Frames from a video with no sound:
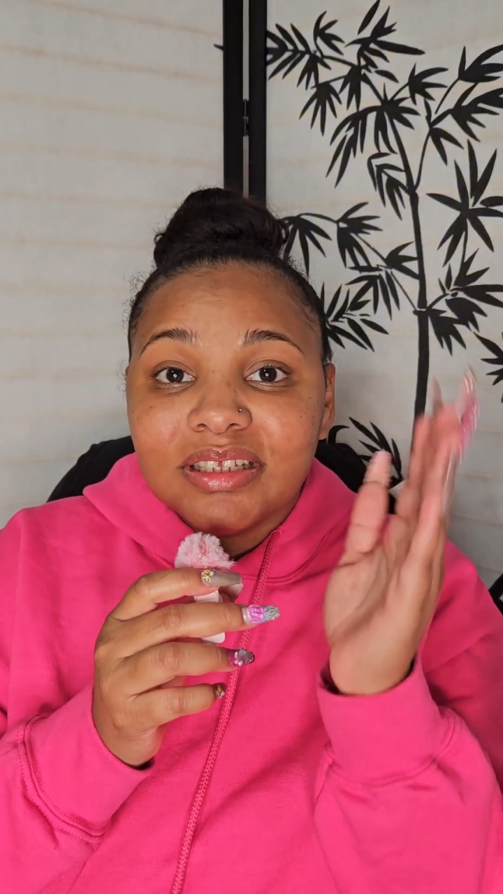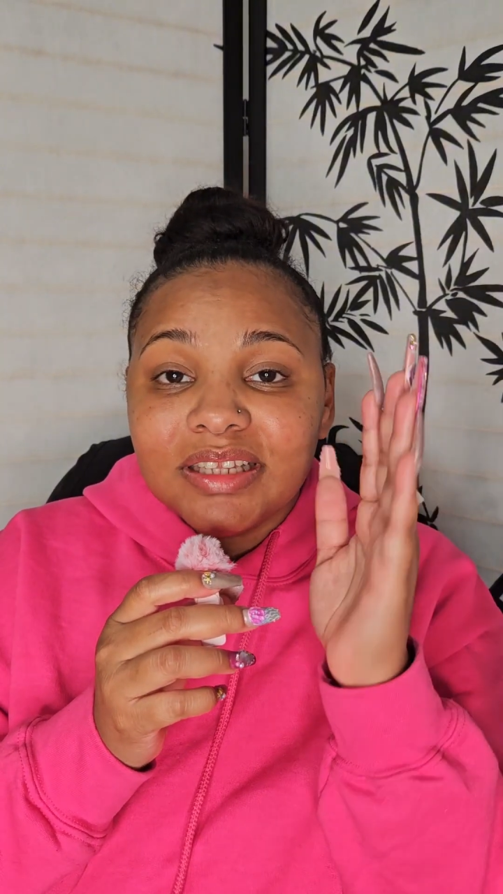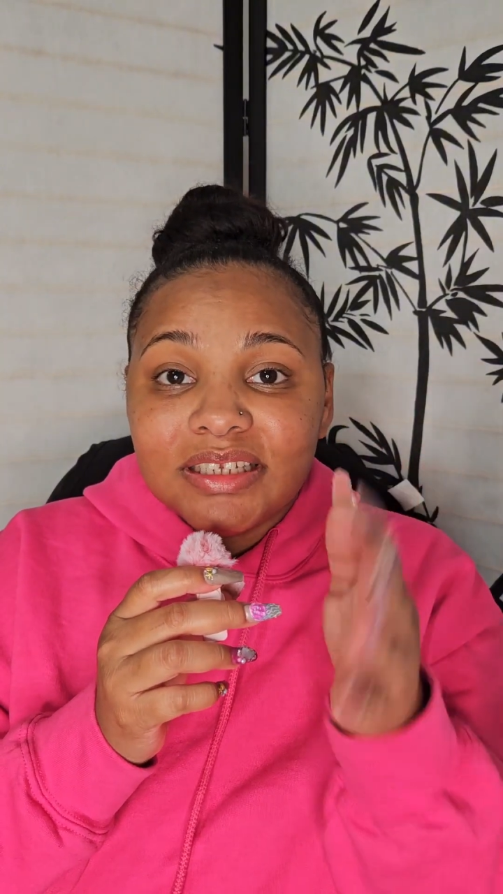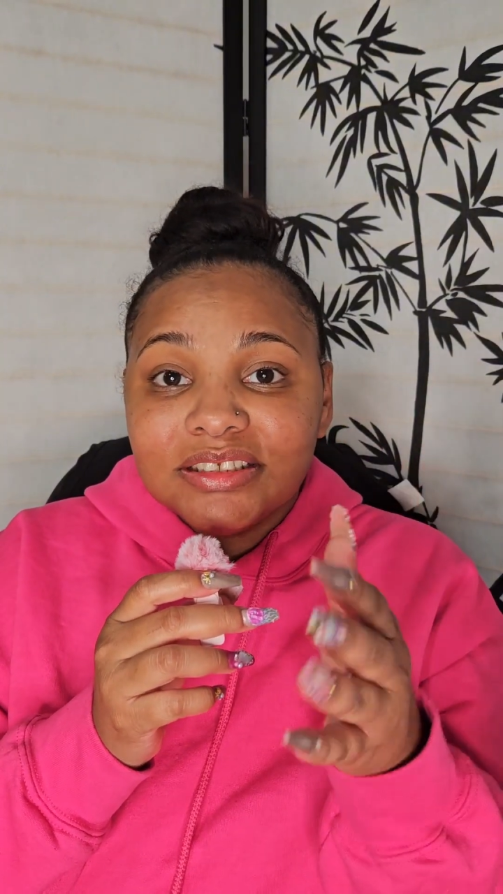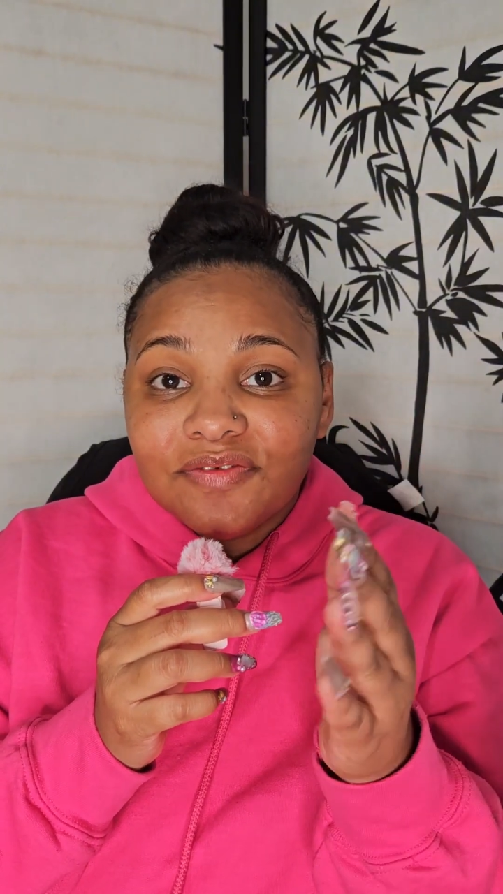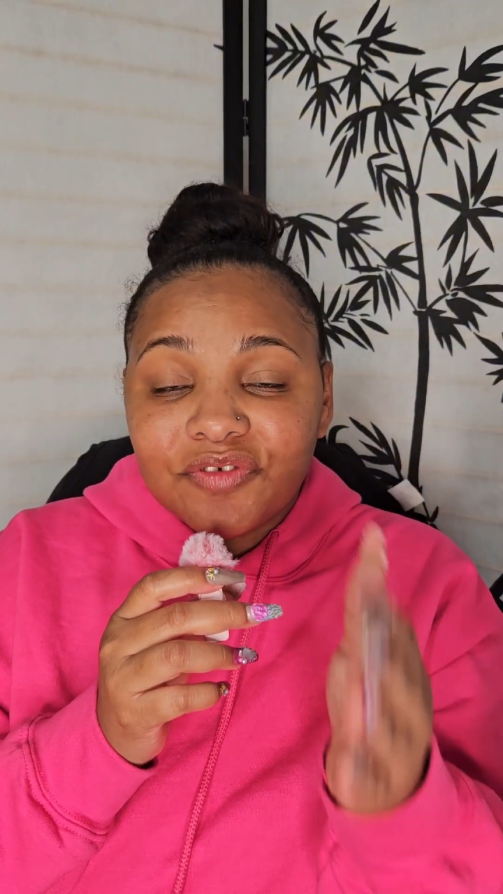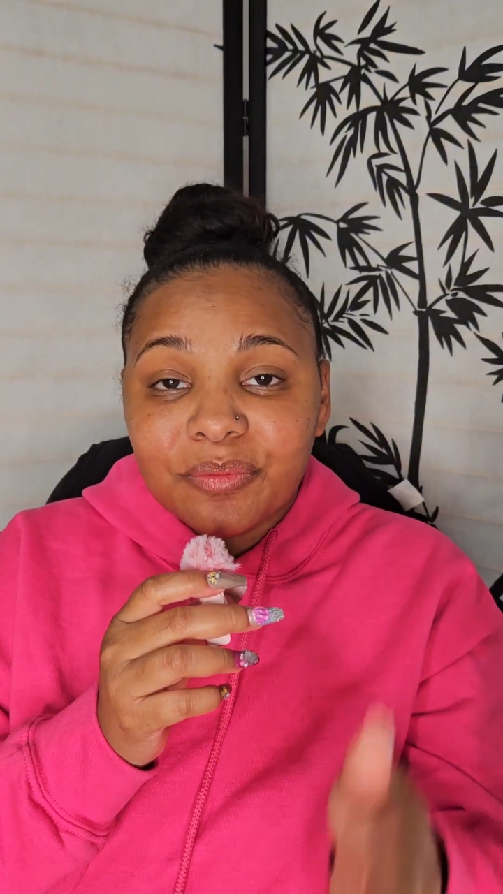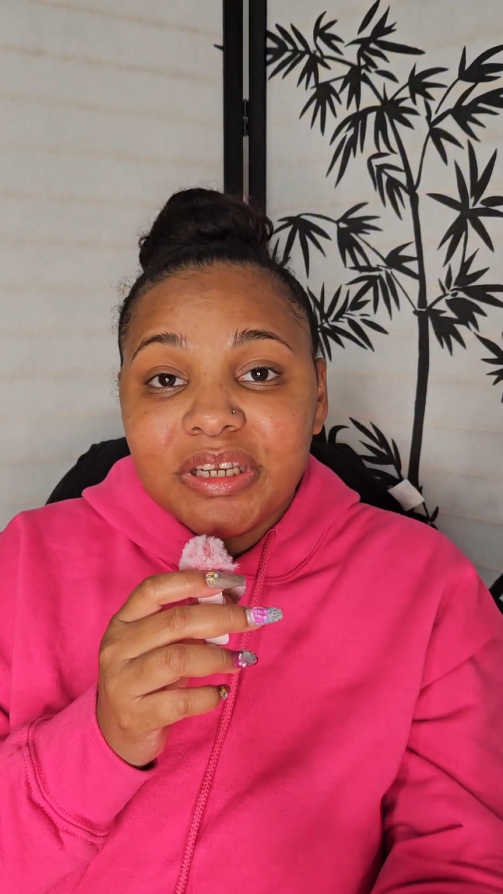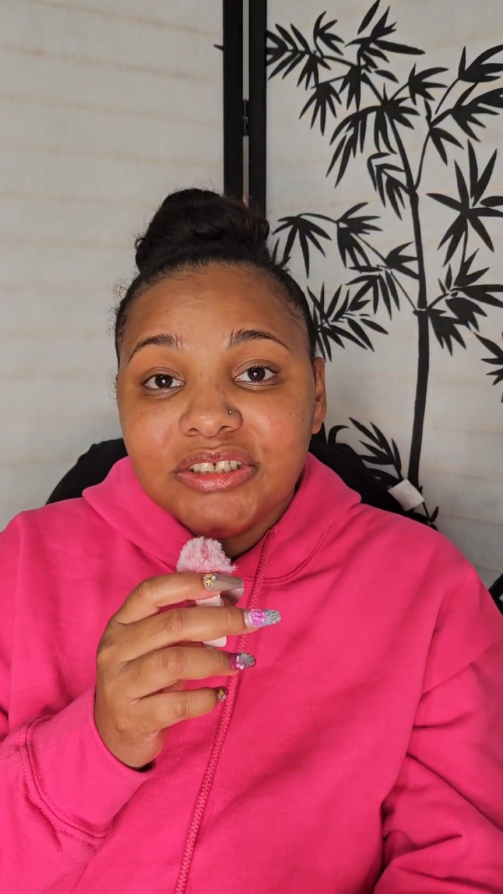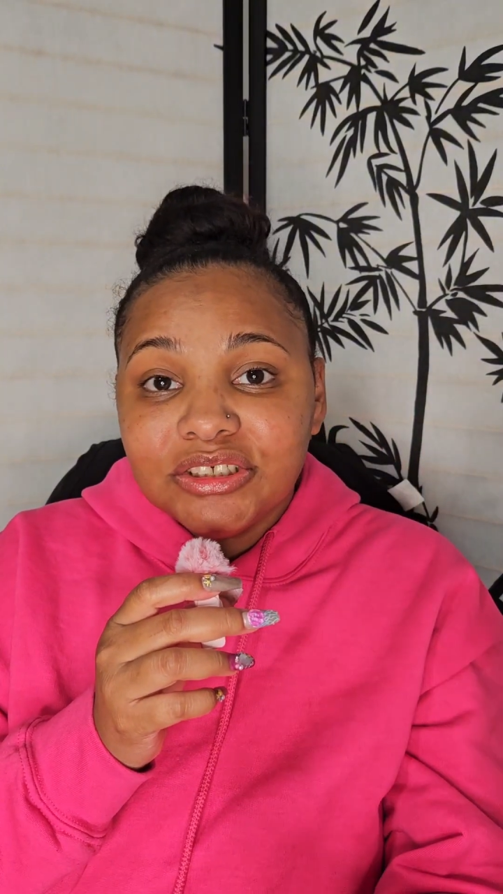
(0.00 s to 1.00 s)
latest
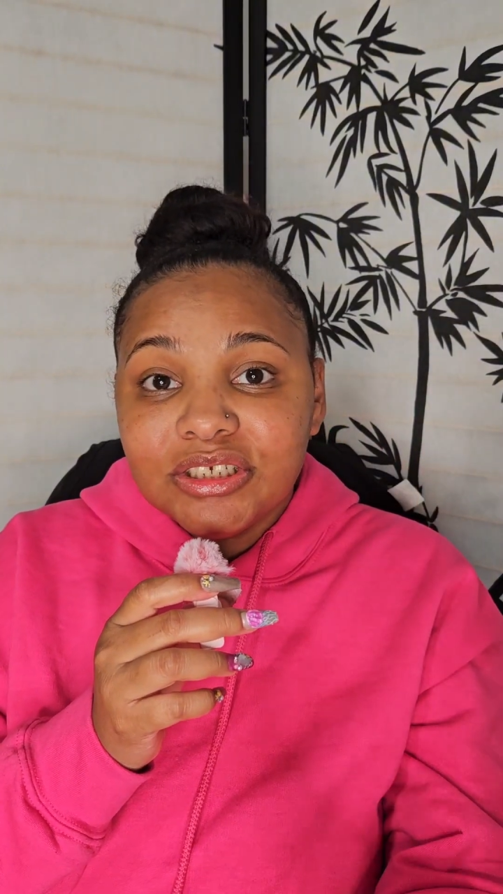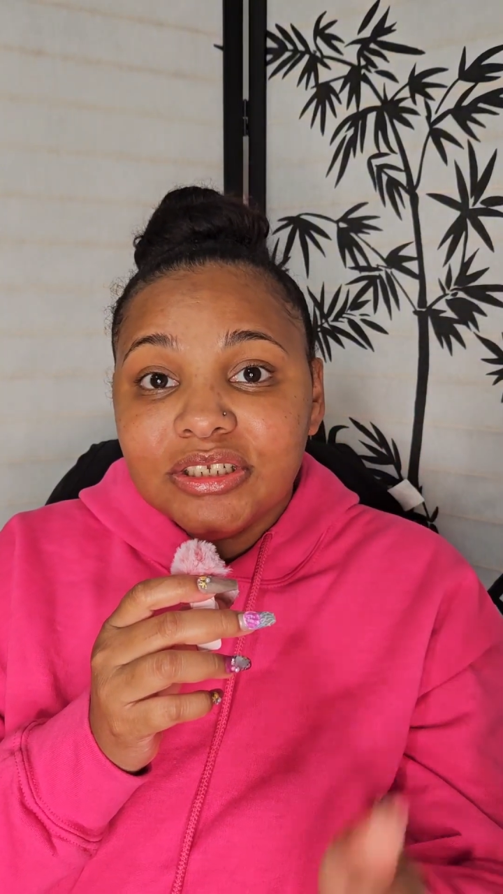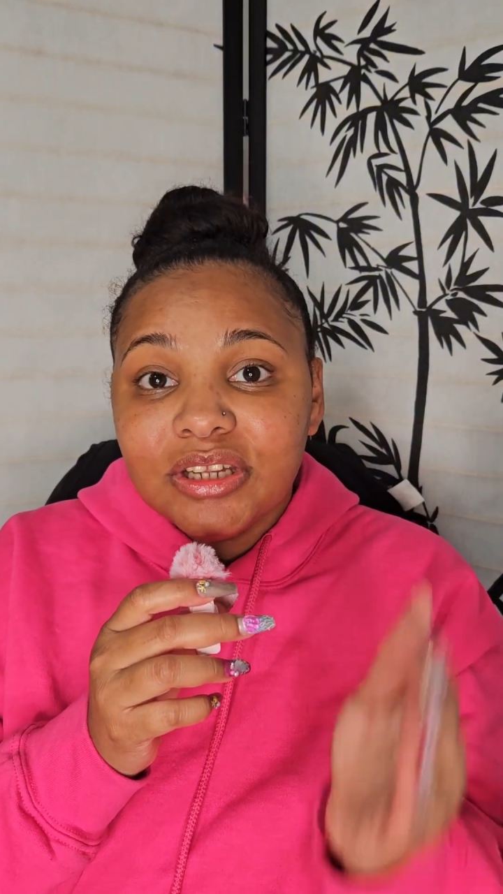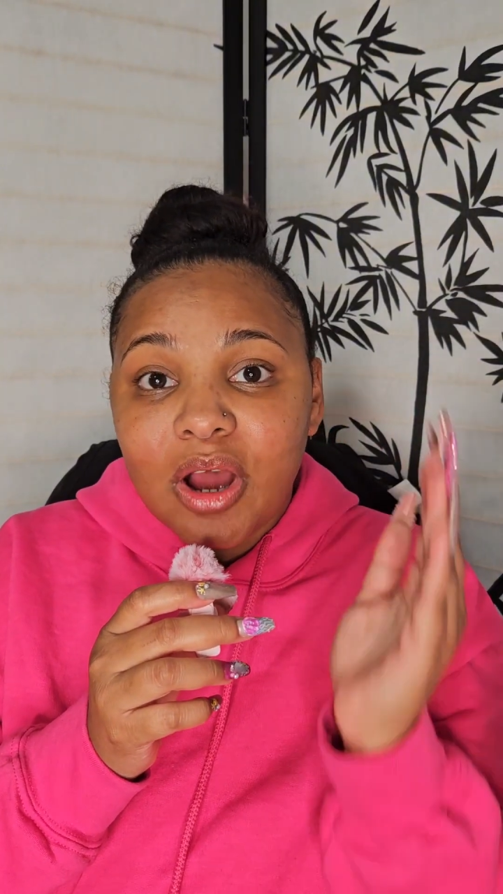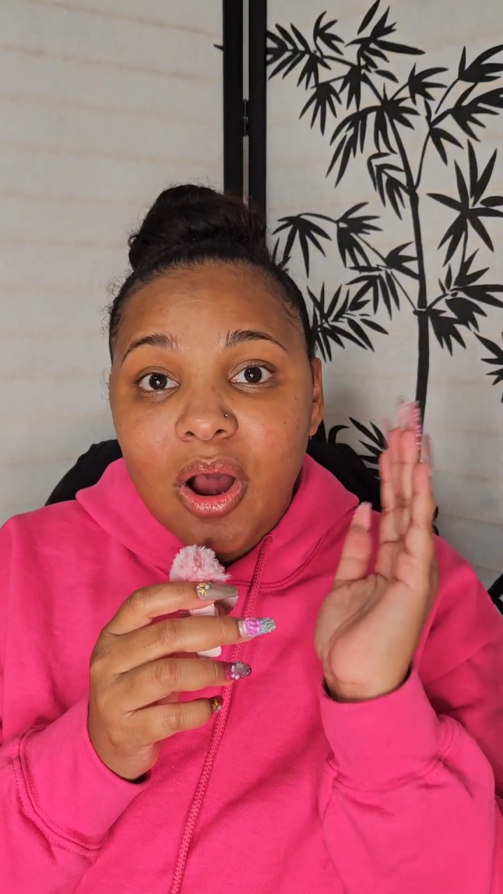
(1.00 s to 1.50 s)
information